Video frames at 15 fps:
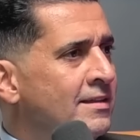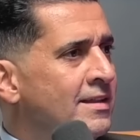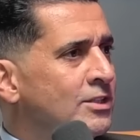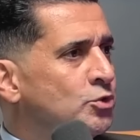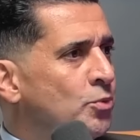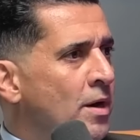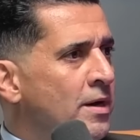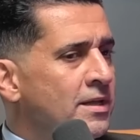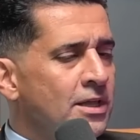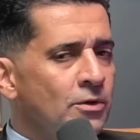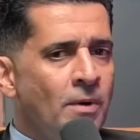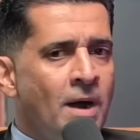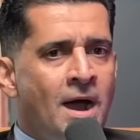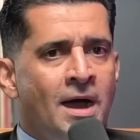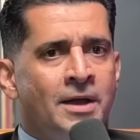that's running
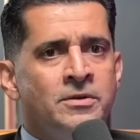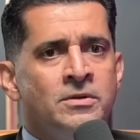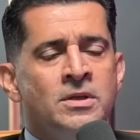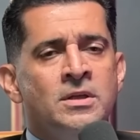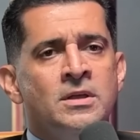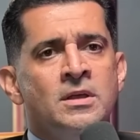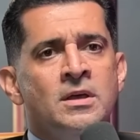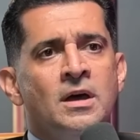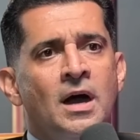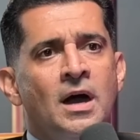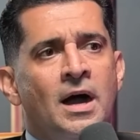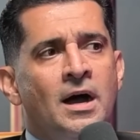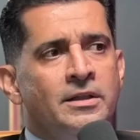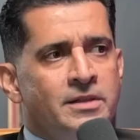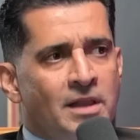Iran,
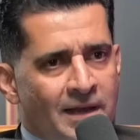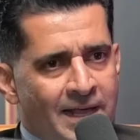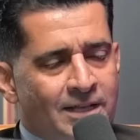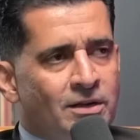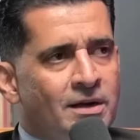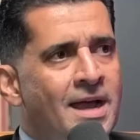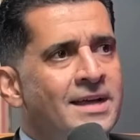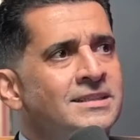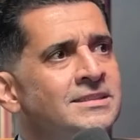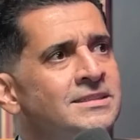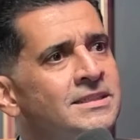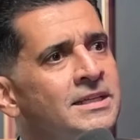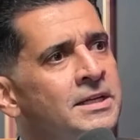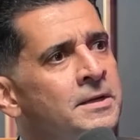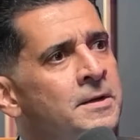the late
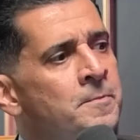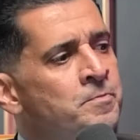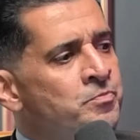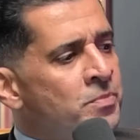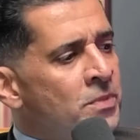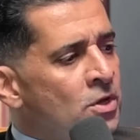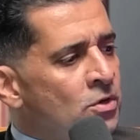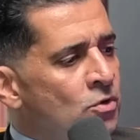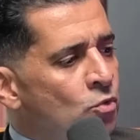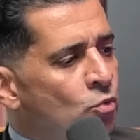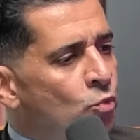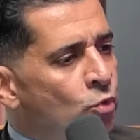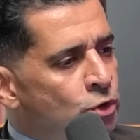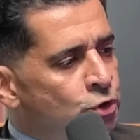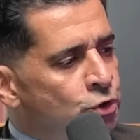Raisi.
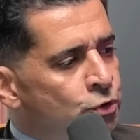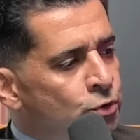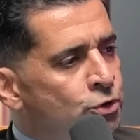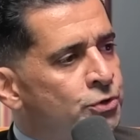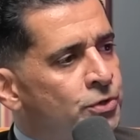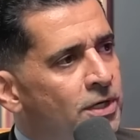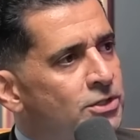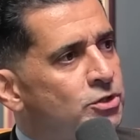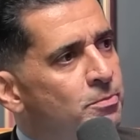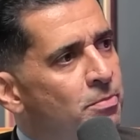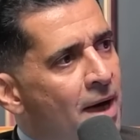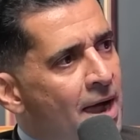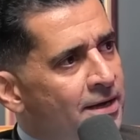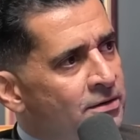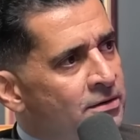Would you trust
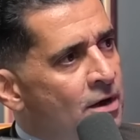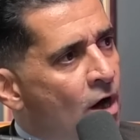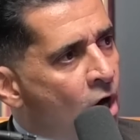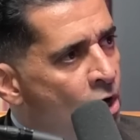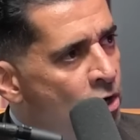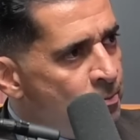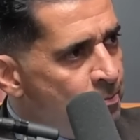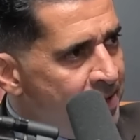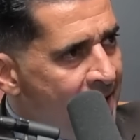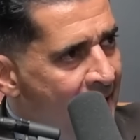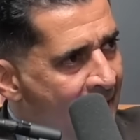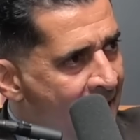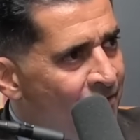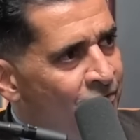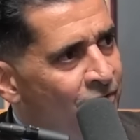Biden on
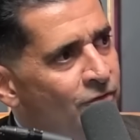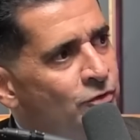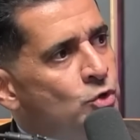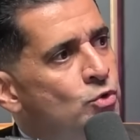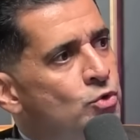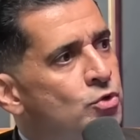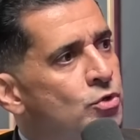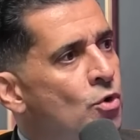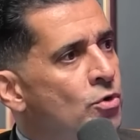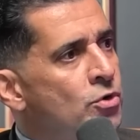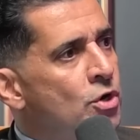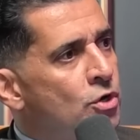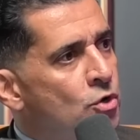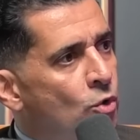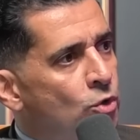behalf of you to go
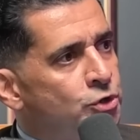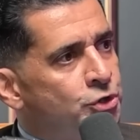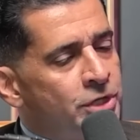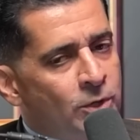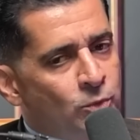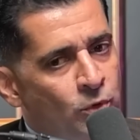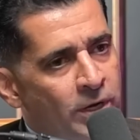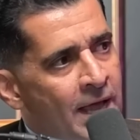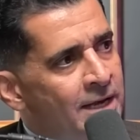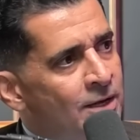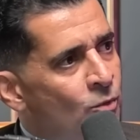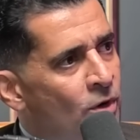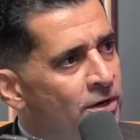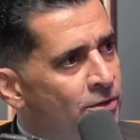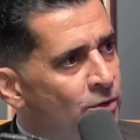negotiate with any
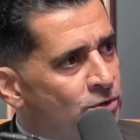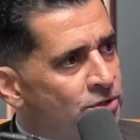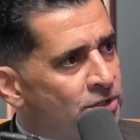one of those